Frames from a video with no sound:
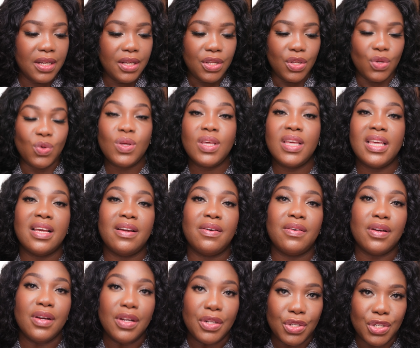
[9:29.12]
you hear
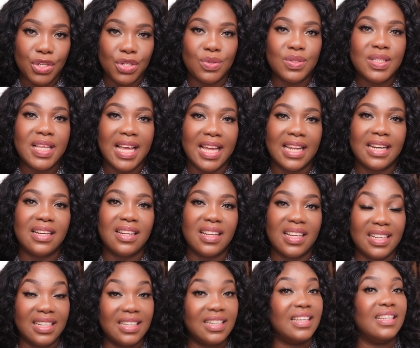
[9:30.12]
a news
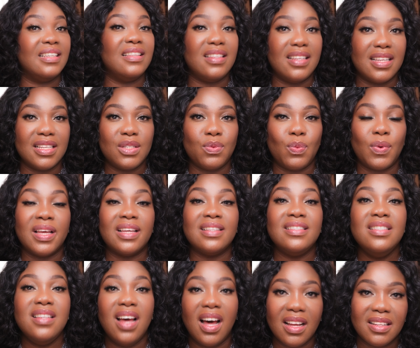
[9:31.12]
headline like this where
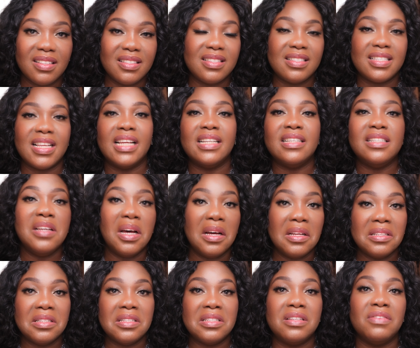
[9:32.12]
tons and
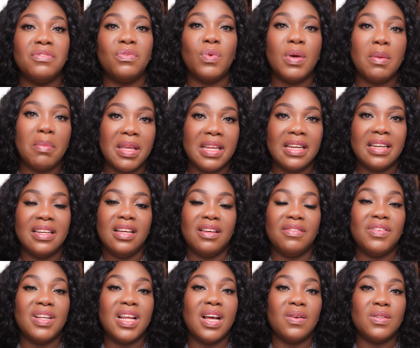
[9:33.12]
tons of women
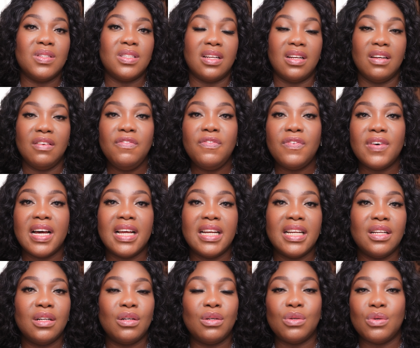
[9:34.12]
have now started
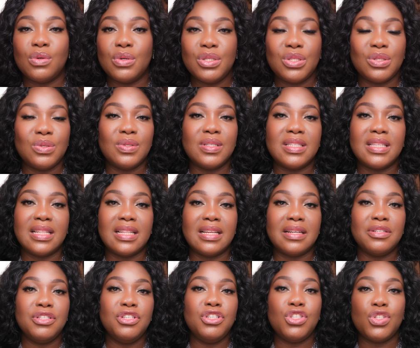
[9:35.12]
filing lawsuits, and
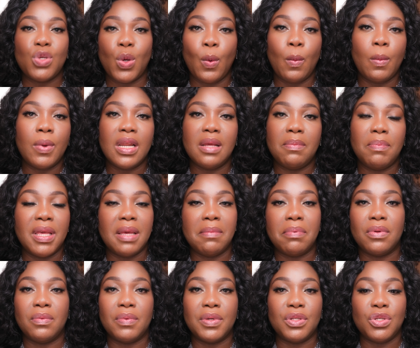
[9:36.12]
there's so many
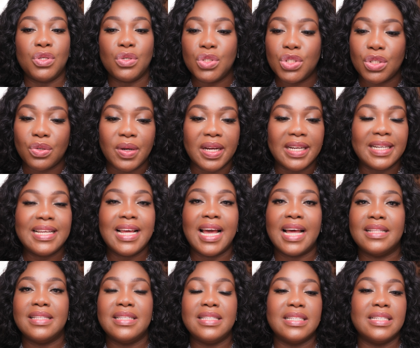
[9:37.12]
people with uterine
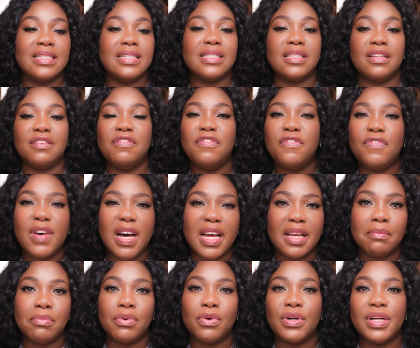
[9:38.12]
cancers and
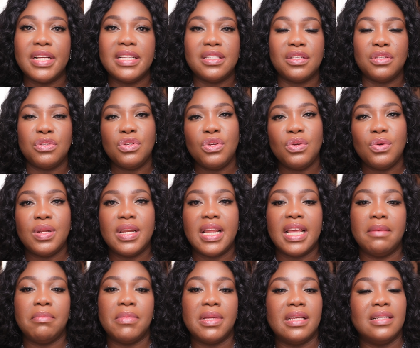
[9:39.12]
fibroids and you
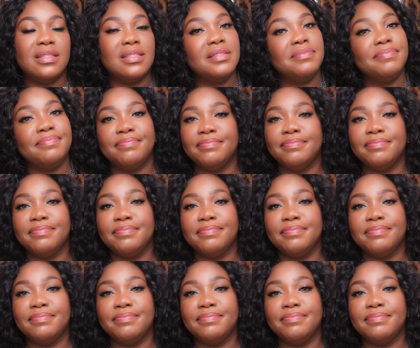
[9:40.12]
name it.